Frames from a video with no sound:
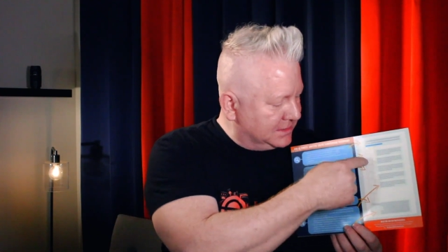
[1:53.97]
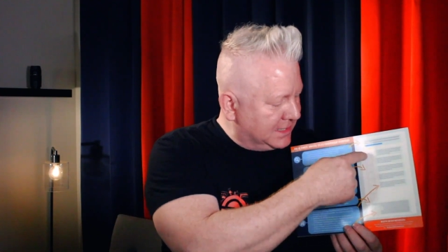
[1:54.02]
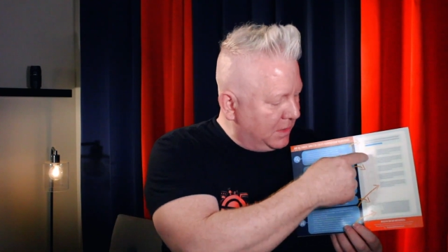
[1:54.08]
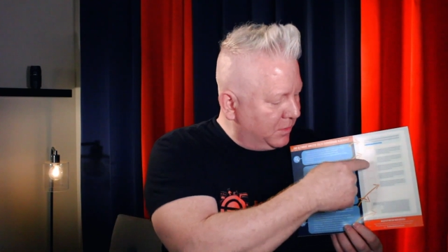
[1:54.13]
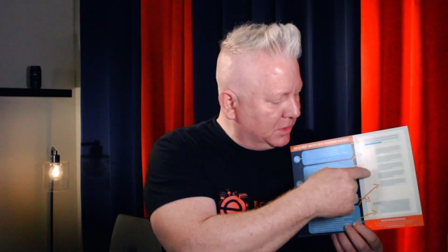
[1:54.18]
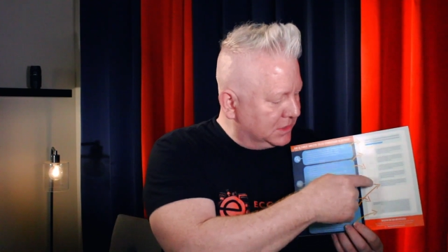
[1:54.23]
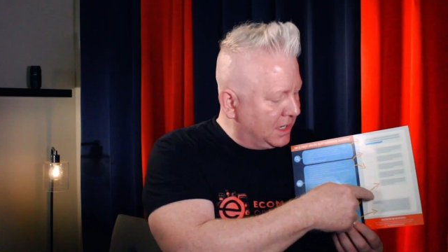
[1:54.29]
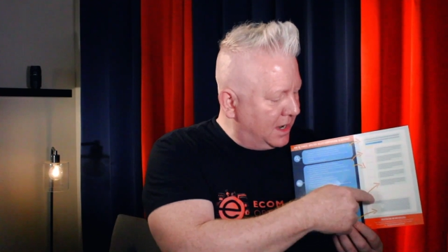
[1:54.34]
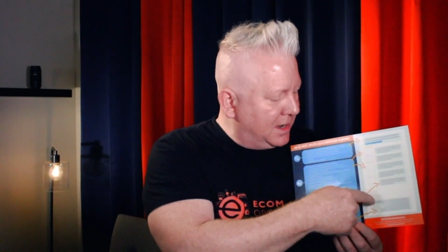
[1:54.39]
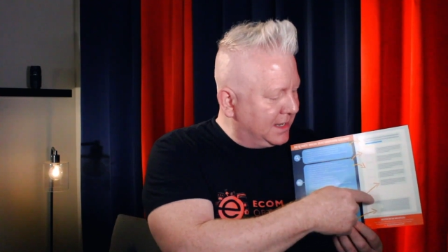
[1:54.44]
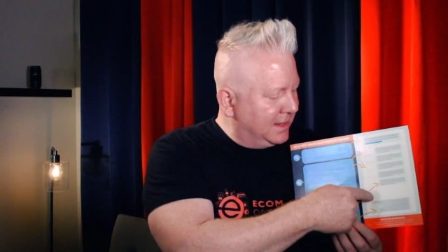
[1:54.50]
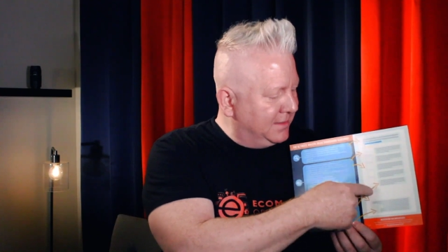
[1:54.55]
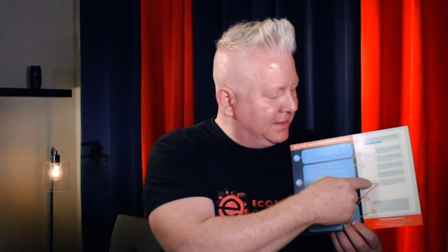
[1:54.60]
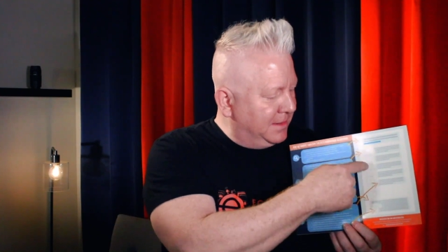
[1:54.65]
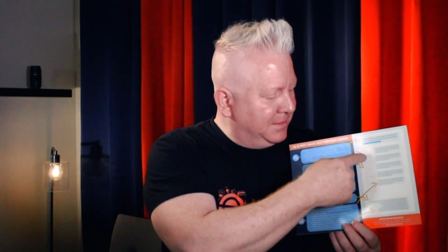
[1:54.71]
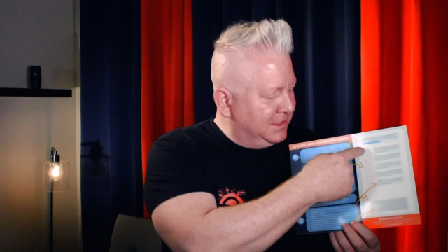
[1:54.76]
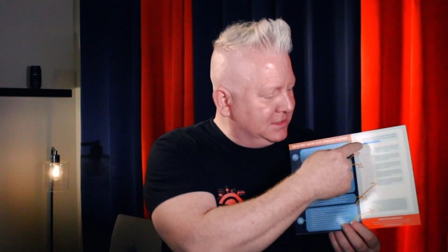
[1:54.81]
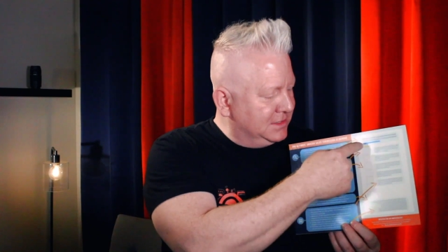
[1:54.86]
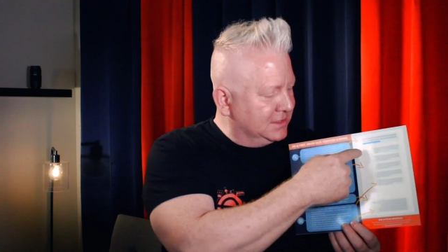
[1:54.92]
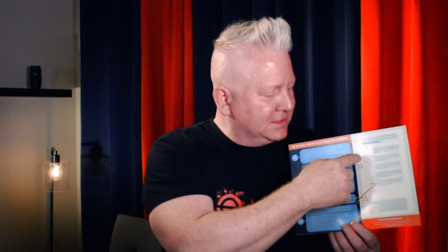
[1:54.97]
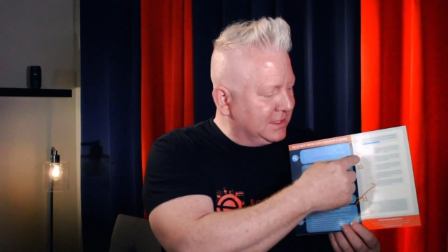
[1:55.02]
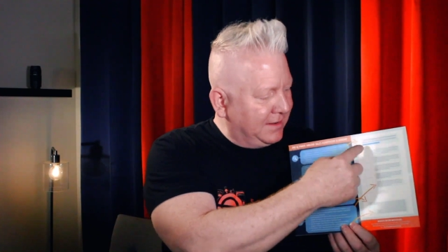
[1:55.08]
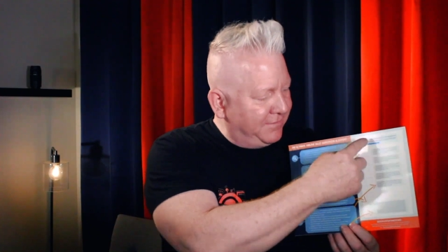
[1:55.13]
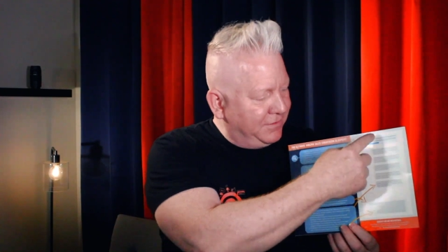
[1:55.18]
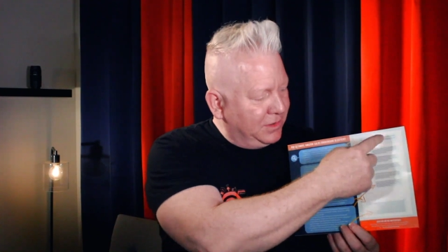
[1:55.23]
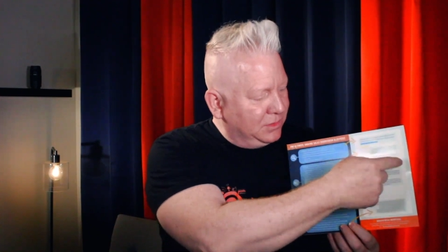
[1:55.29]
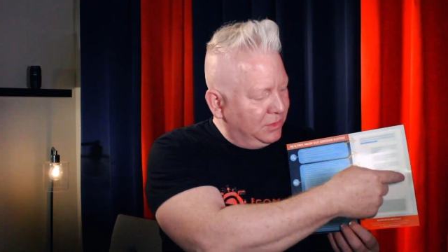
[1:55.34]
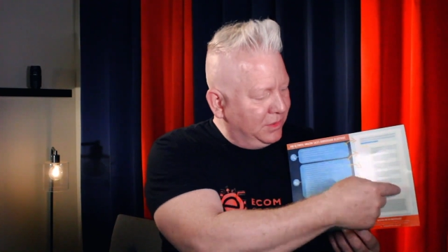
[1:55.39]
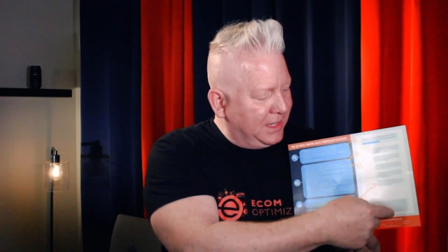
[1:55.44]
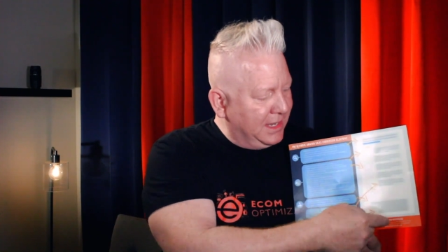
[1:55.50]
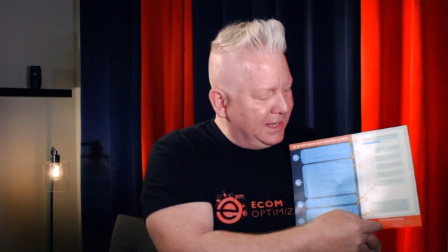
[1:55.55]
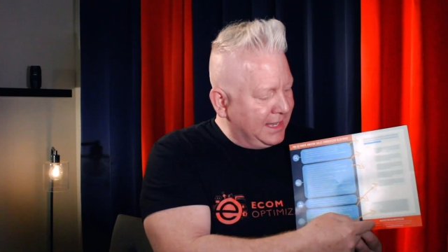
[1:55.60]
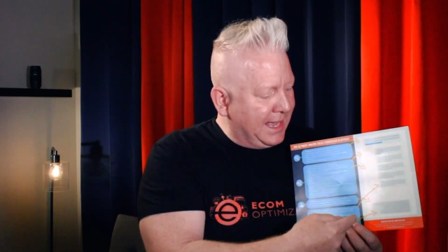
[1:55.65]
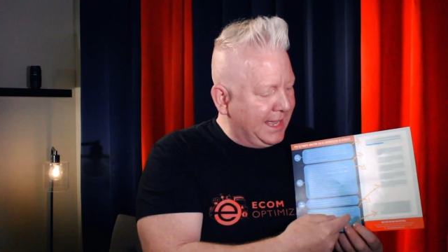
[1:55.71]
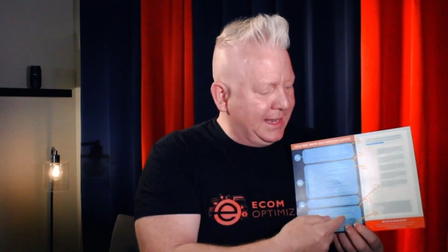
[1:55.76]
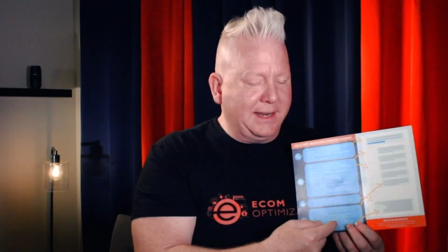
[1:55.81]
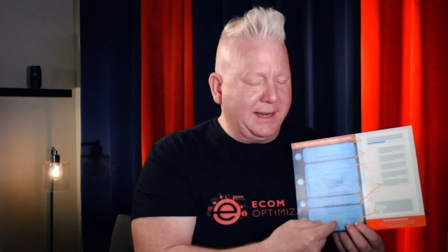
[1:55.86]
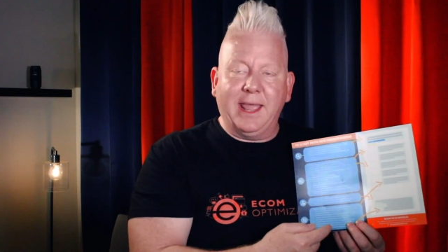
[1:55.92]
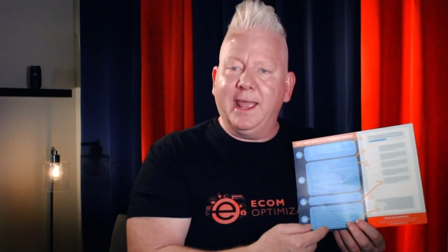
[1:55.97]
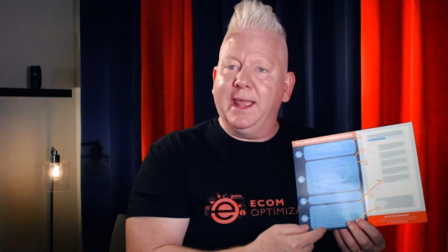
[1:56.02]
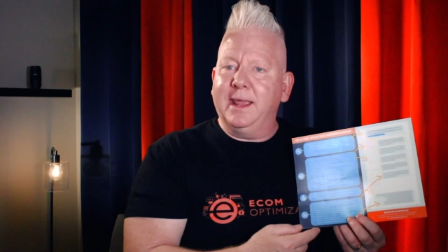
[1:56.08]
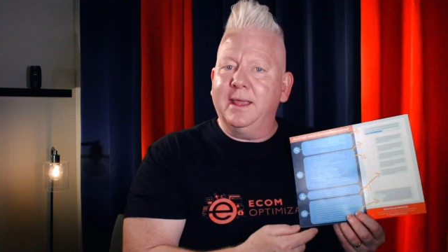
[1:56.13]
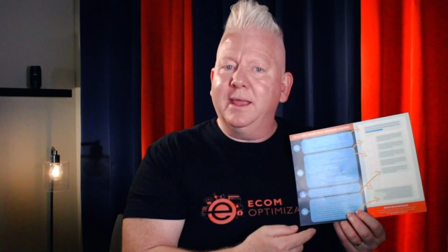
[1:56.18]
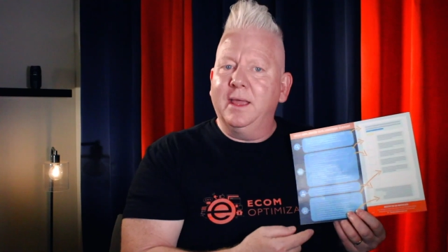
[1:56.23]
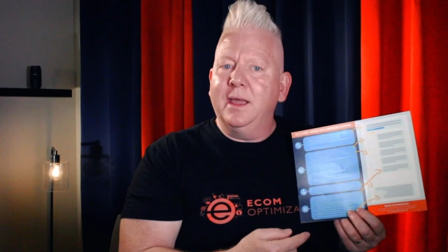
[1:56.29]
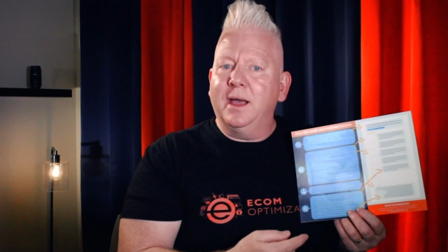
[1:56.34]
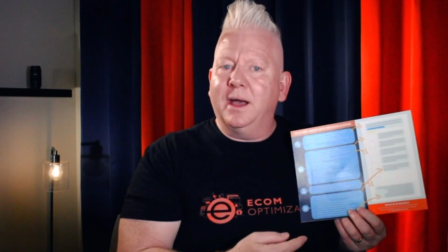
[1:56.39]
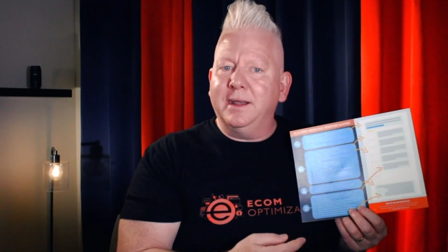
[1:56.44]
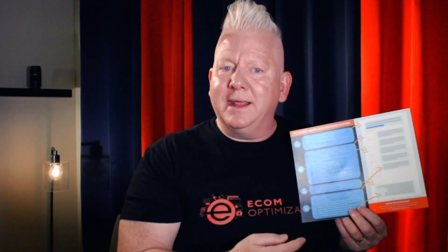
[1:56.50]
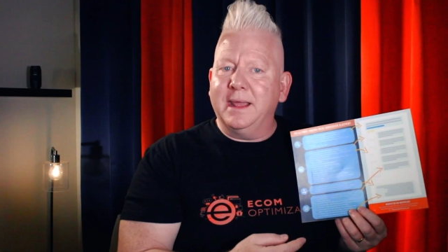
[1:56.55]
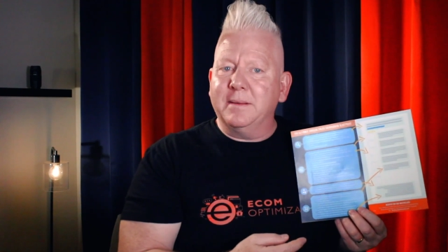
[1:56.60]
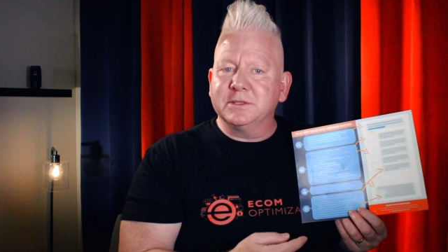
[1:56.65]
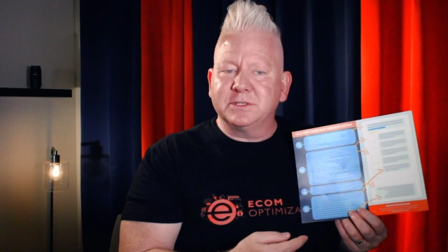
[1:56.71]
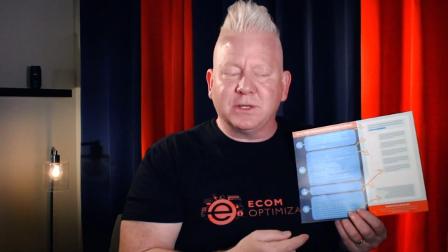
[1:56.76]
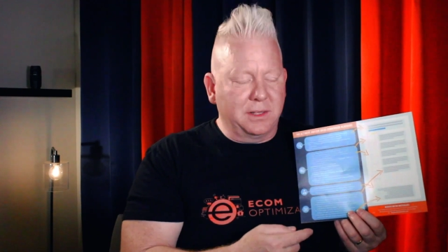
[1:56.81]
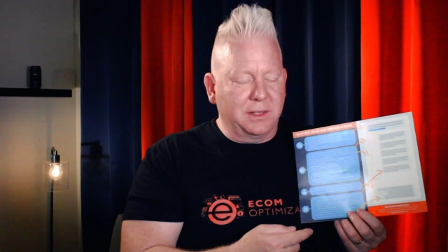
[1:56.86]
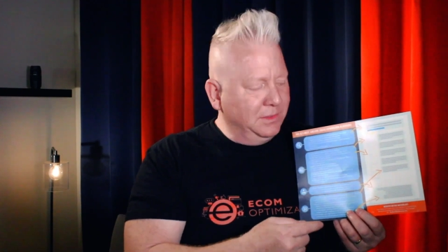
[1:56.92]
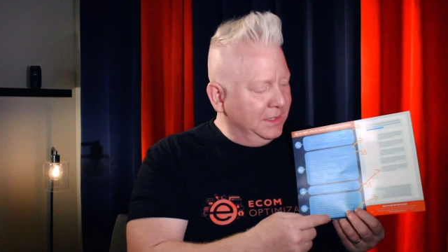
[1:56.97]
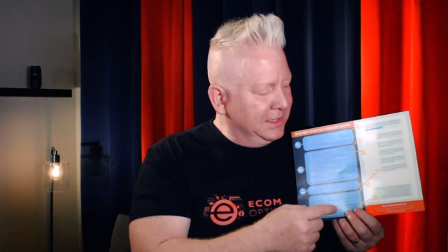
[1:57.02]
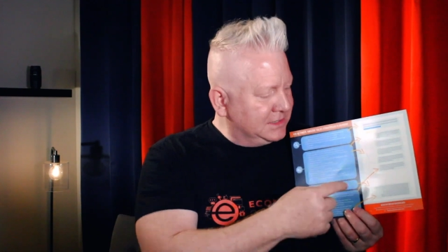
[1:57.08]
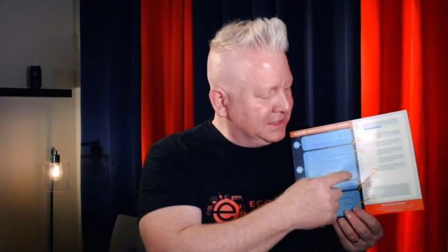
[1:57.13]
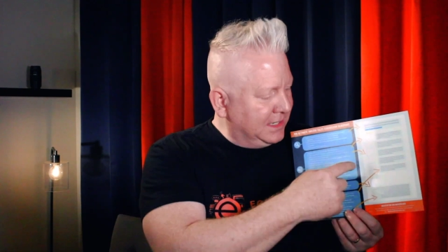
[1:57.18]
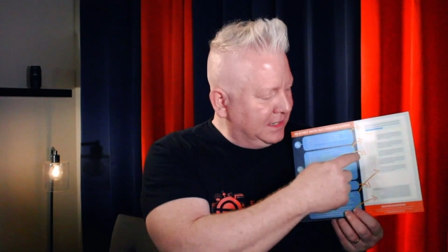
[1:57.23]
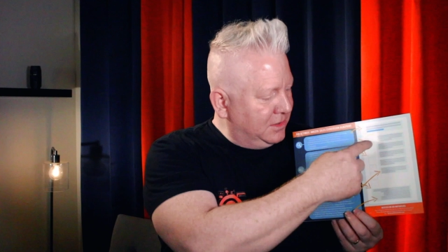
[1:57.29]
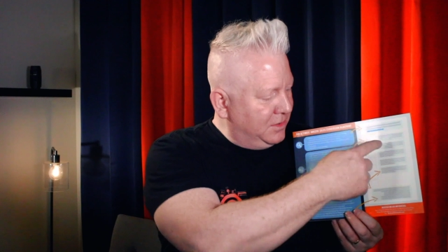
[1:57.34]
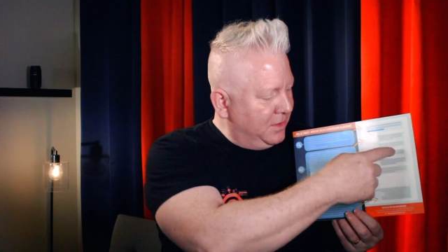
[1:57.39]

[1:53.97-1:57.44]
Now we're talking the images like if you're looking at an Amazon listing,